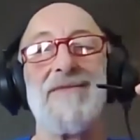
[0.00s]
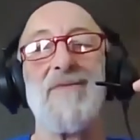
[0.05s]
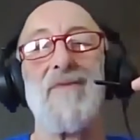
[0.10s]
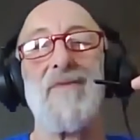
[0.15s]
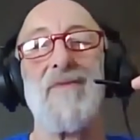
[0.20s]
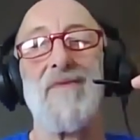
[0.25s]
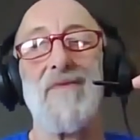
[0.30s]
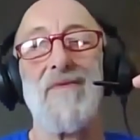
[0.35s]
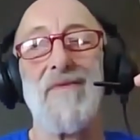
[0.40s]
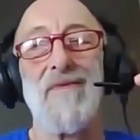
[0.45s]

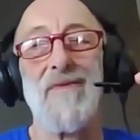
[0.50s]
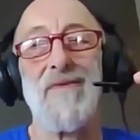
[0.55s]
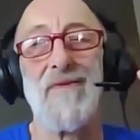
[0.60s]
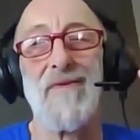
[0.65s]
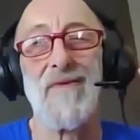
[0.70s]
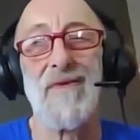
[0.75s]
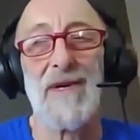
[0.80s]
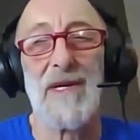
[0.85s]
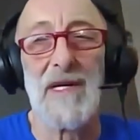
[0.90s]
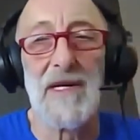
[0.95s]

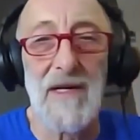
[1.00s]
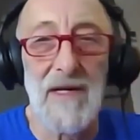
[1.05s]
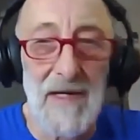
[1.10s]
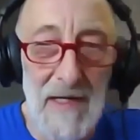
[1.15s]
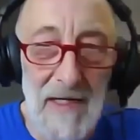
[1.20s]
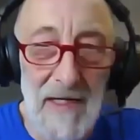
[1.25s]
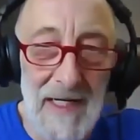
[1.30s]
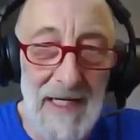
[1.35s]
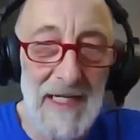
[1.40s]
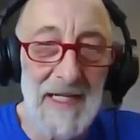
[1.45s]

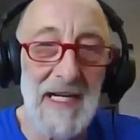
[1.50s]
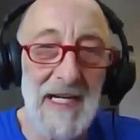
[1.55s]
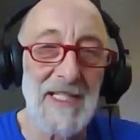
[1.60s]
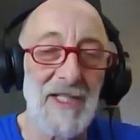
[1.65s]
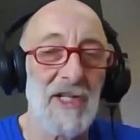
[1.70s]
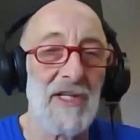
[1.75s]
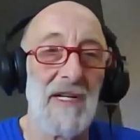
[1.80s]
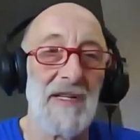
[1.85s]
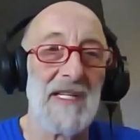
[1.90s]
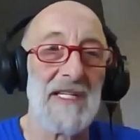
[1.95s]
we're a
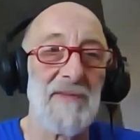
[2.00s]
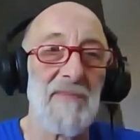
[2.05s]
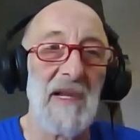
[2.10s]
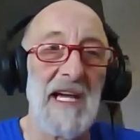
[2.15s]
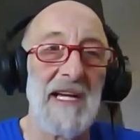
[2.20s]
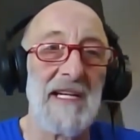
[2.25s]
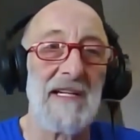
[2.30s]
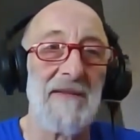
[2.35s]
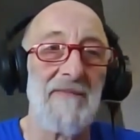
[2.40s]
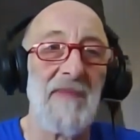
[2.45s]
nation on this
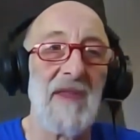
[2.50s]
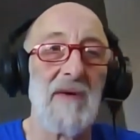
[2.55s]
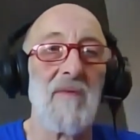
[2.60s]
planet.